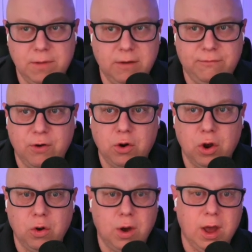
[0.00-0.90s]

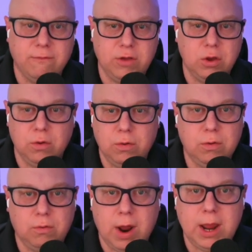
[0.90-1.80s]
photo of you,
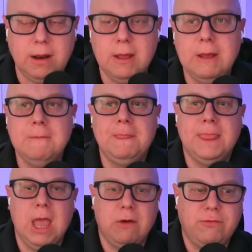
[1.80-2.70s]
right?
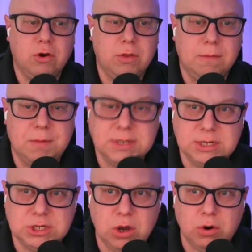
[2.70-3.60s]
Now, if you're the
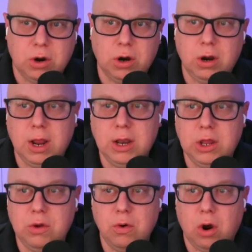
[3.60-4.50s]
business owner and
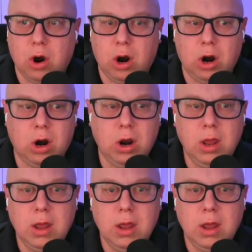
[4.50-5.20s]
you are,